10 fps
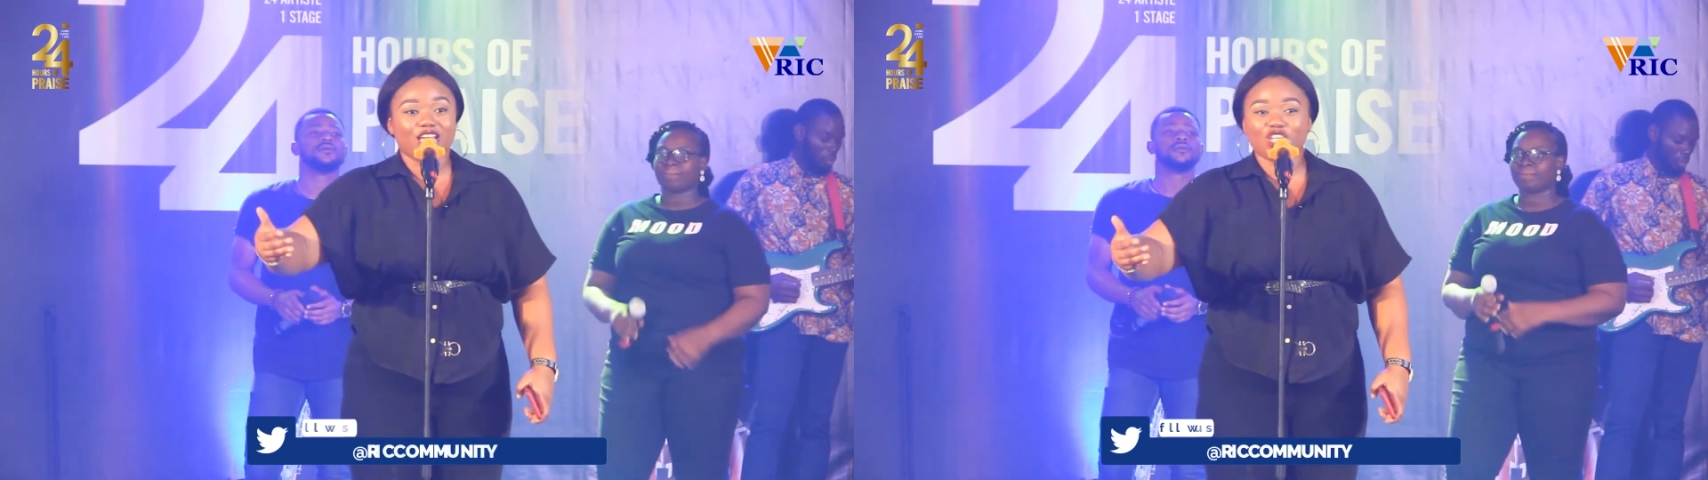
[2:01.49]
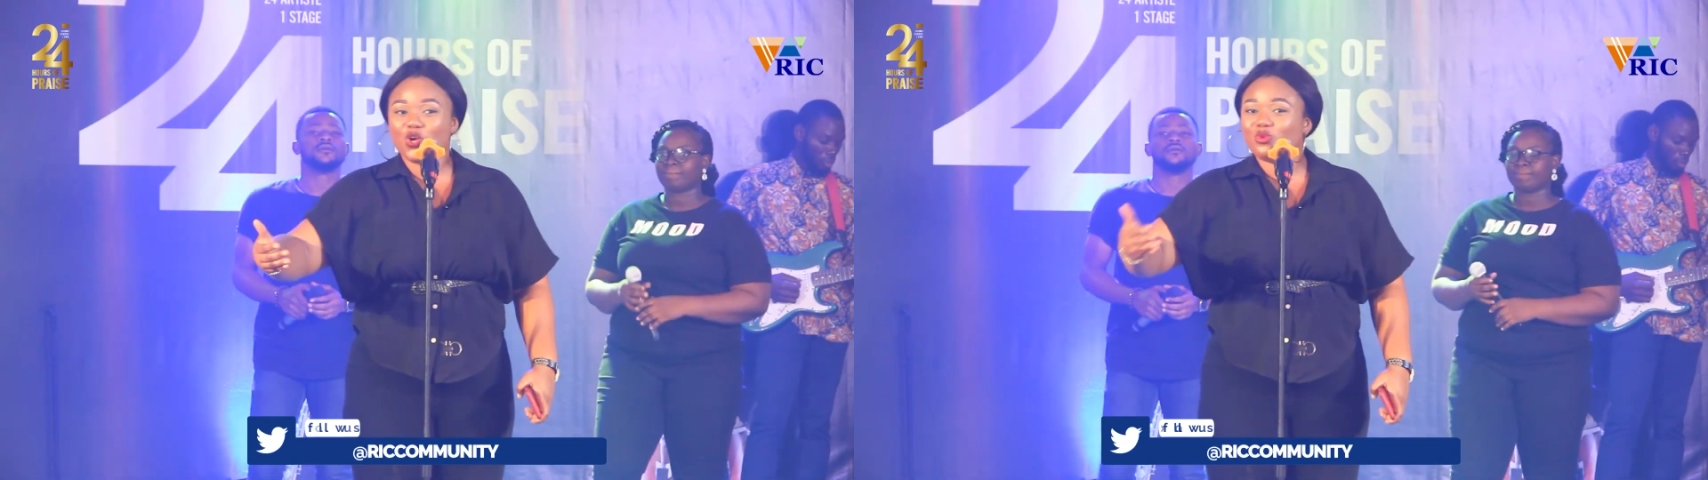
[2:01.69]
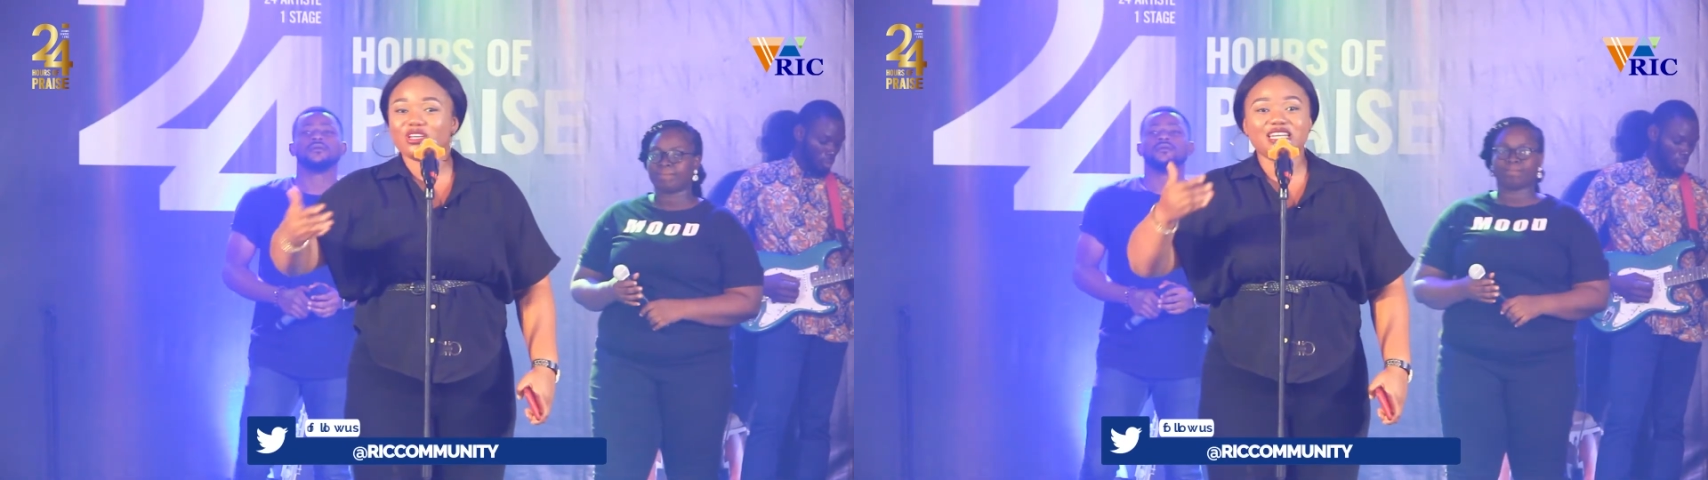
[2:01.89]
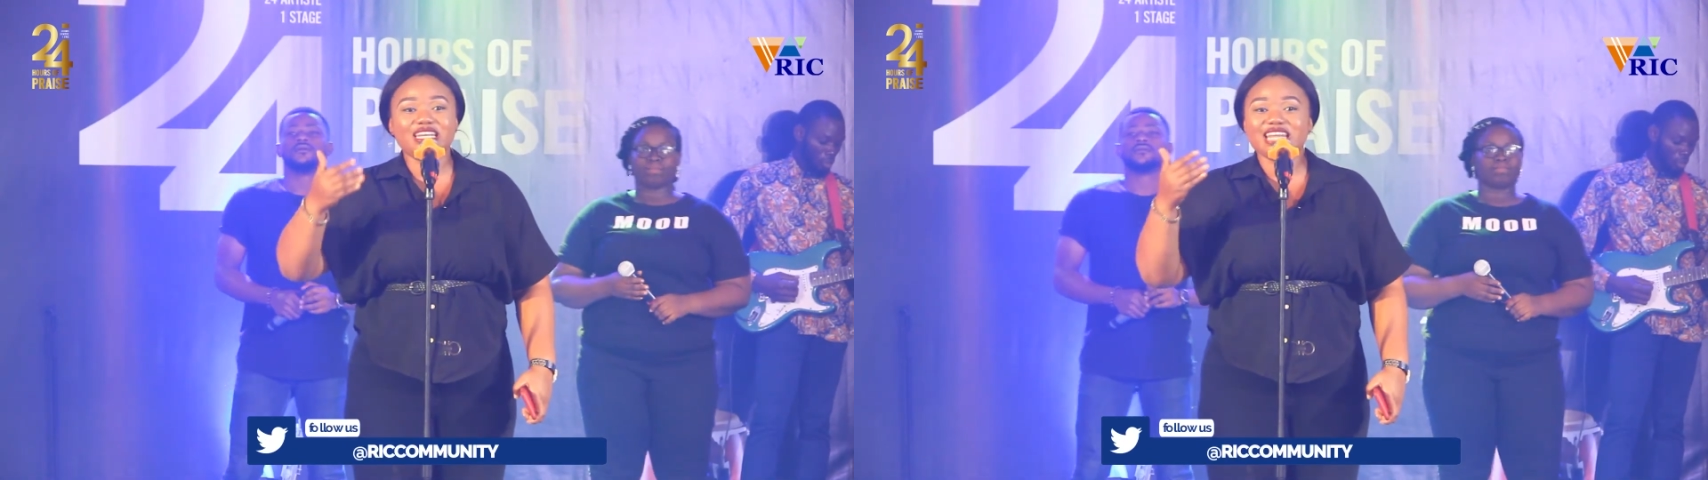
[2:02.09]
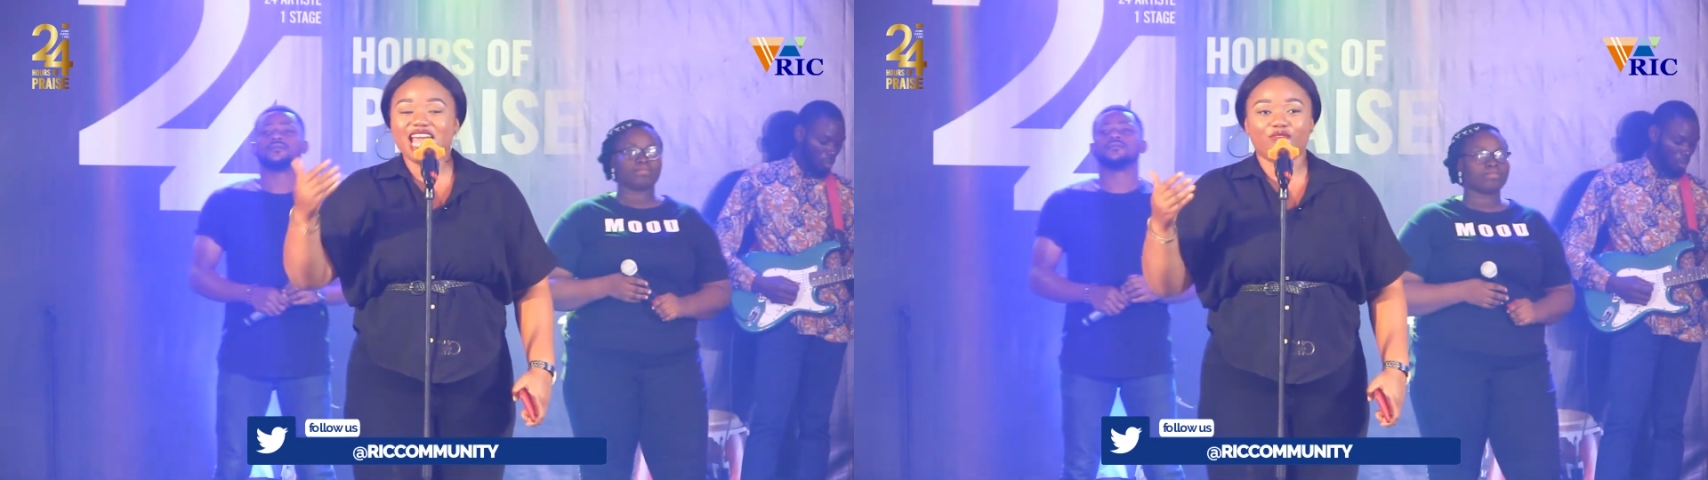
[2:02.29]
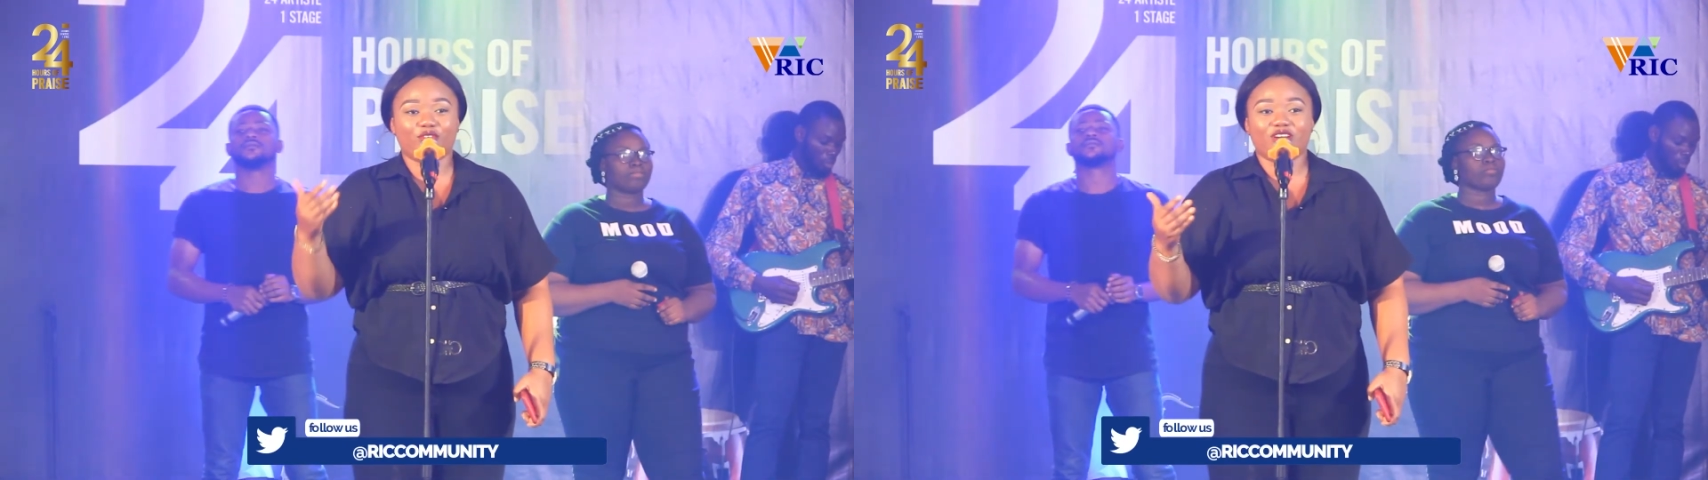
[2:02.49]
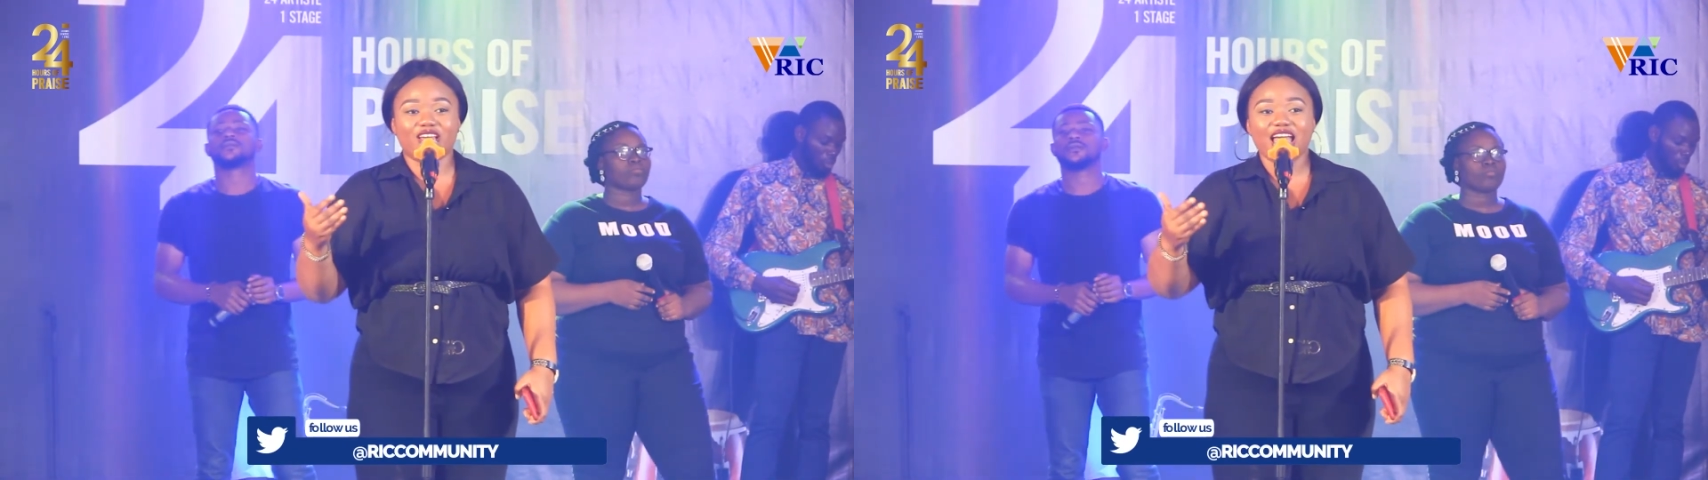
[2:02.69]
you will never,